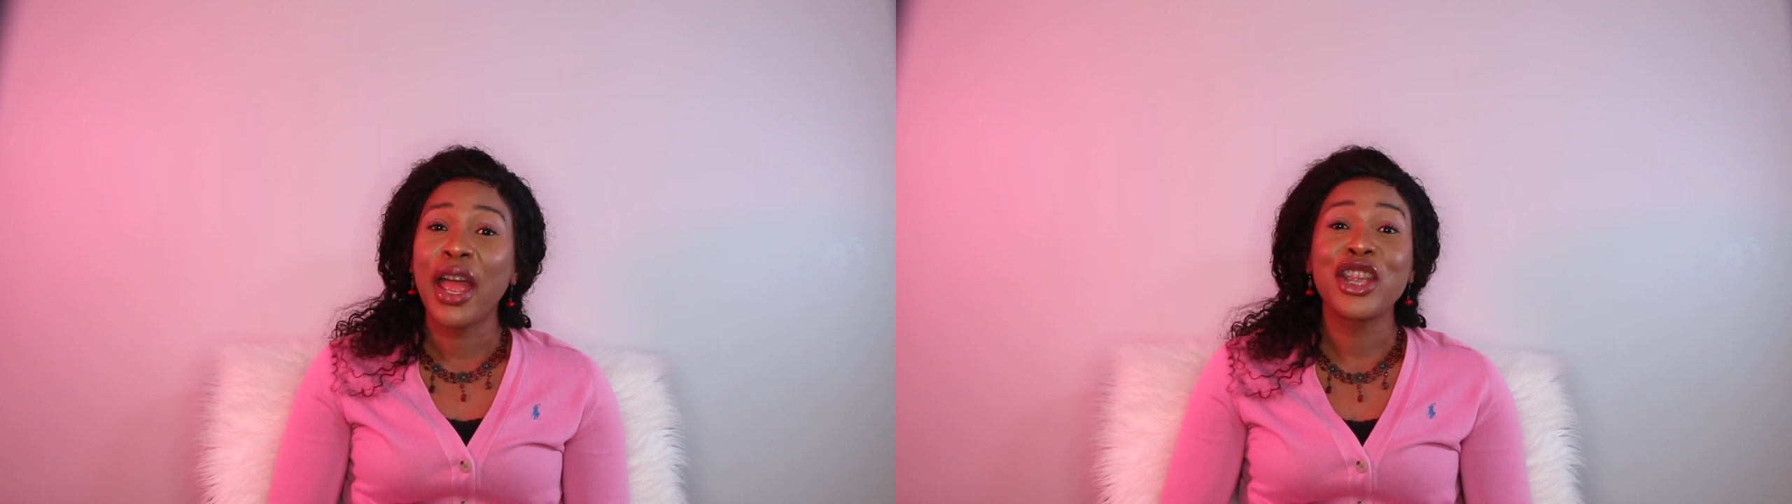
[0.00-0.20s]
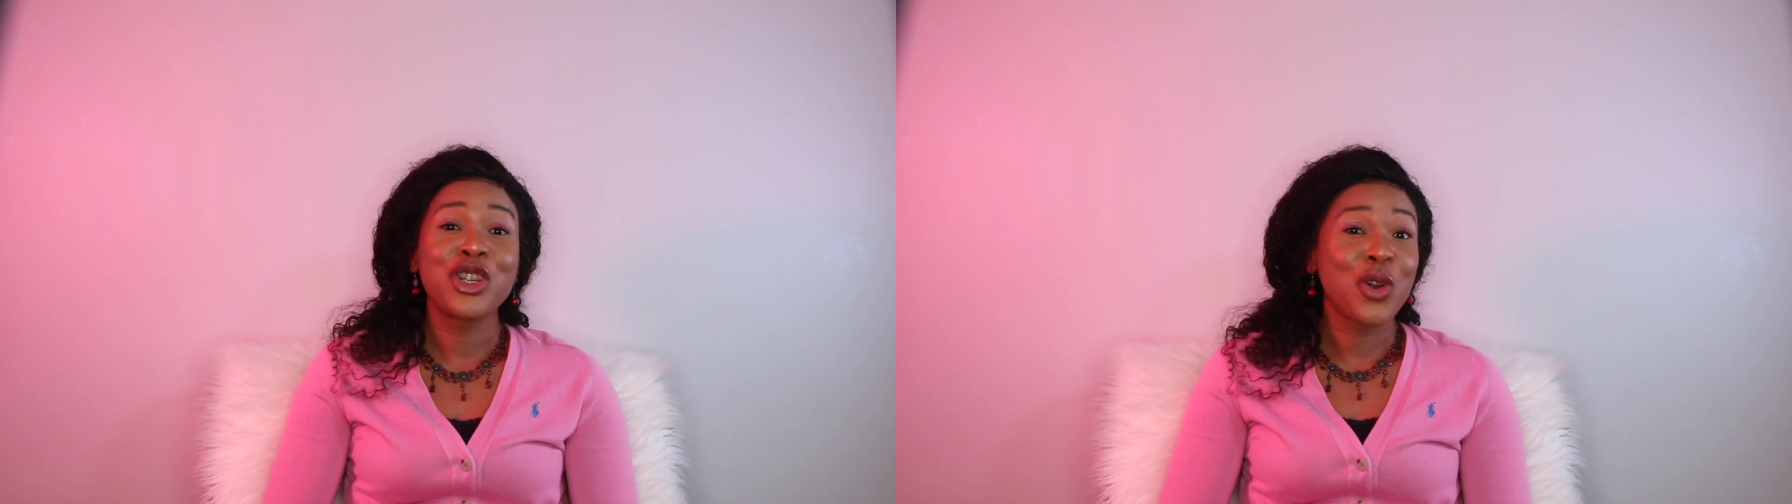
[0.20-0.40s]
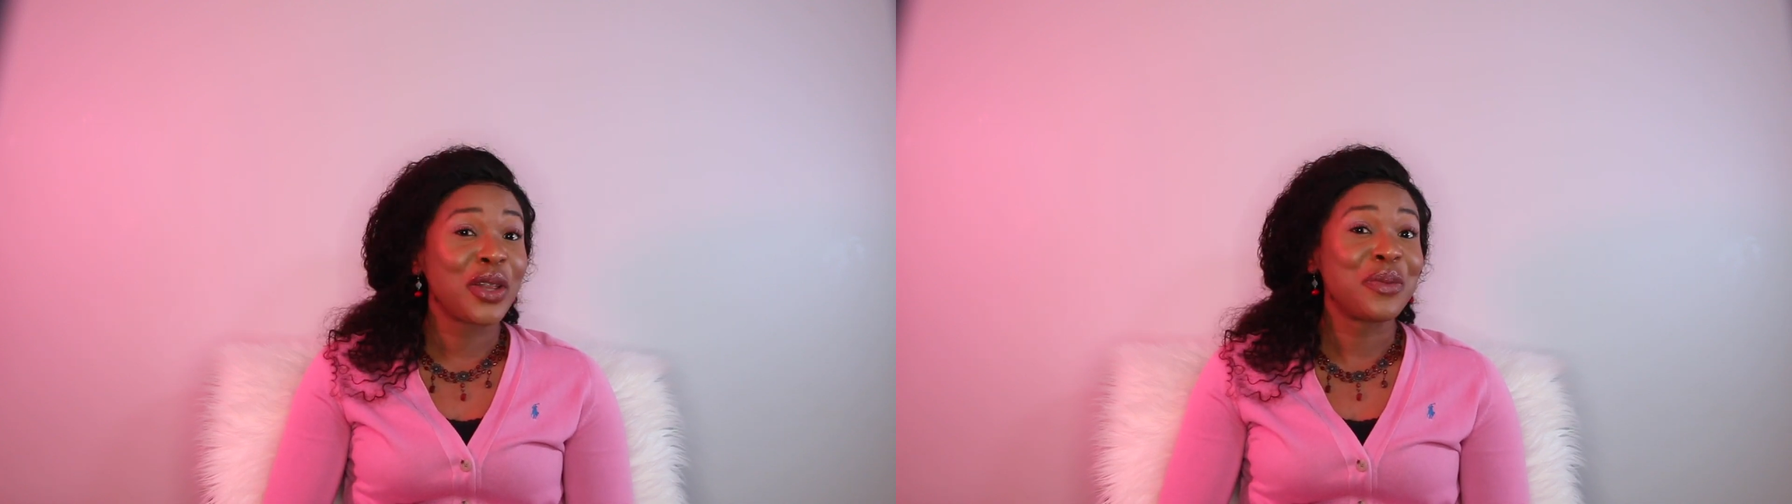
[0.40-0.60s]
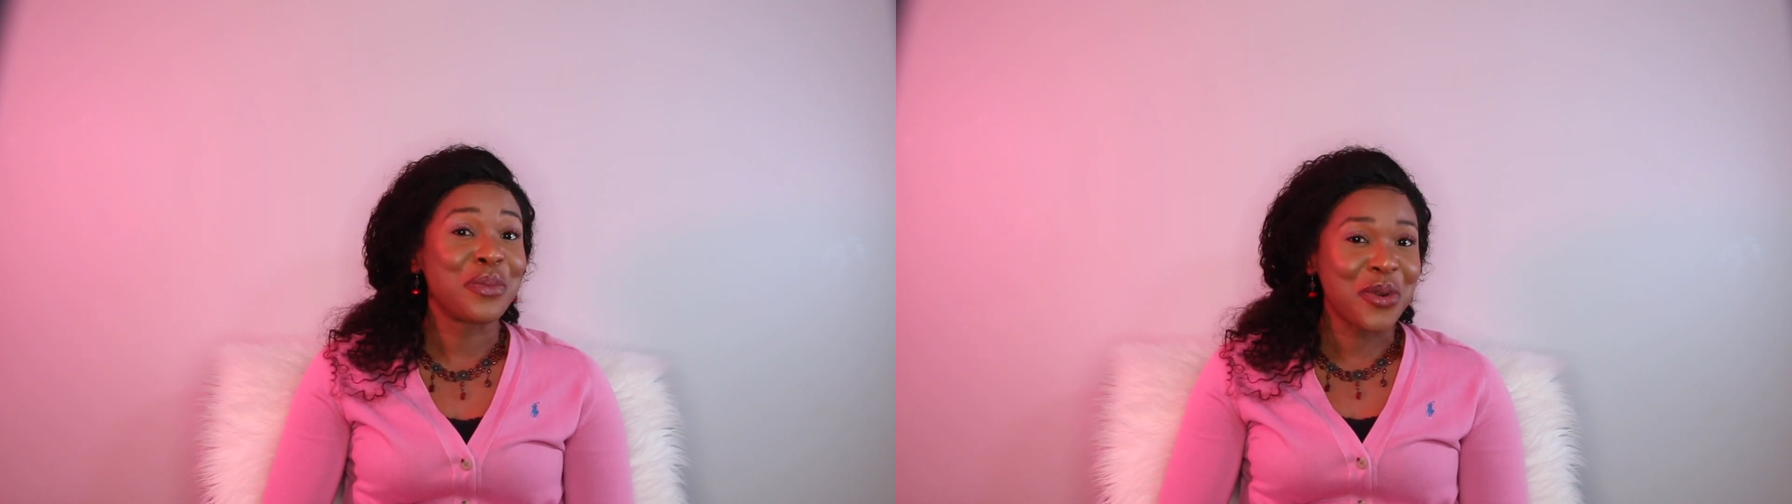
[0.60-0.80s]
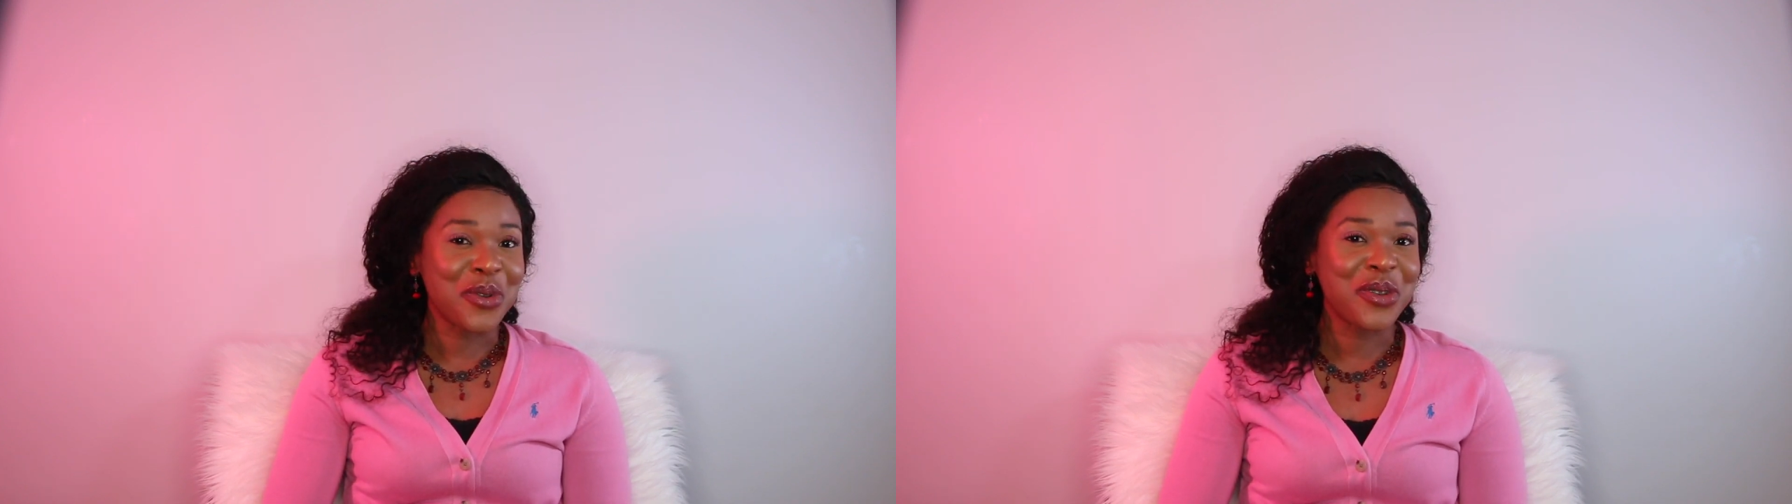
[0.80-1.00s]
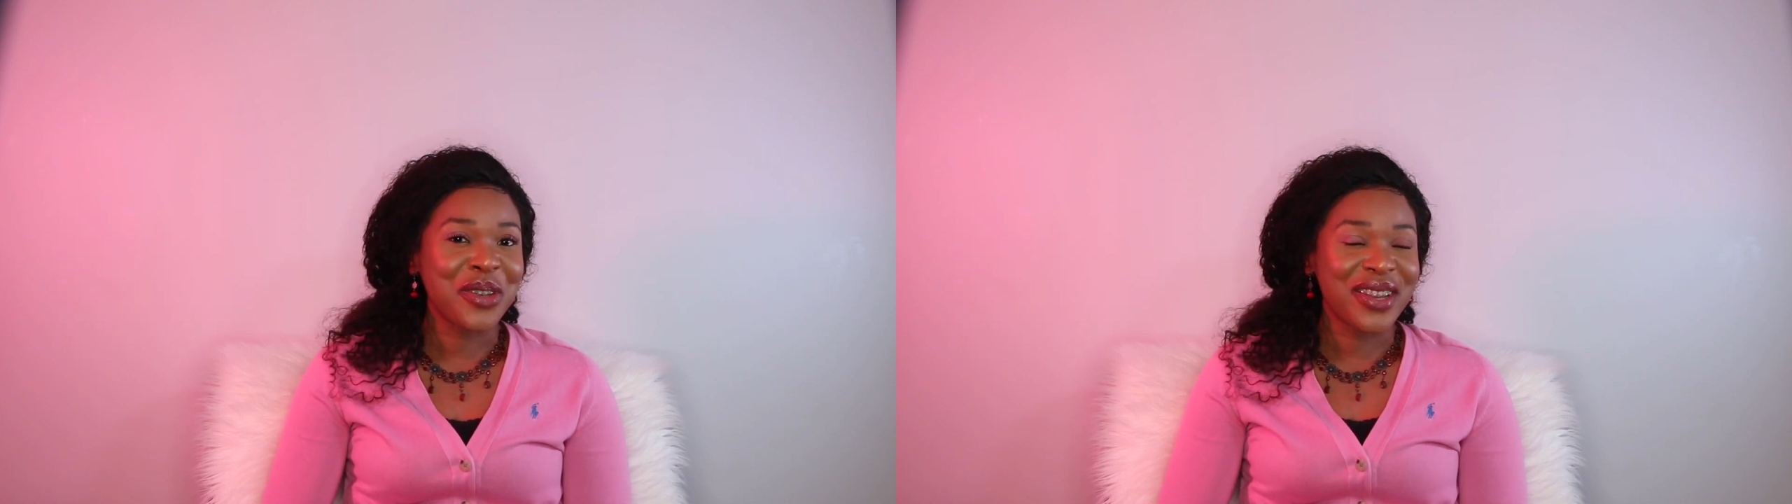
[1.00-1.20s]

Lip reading: enjoy the most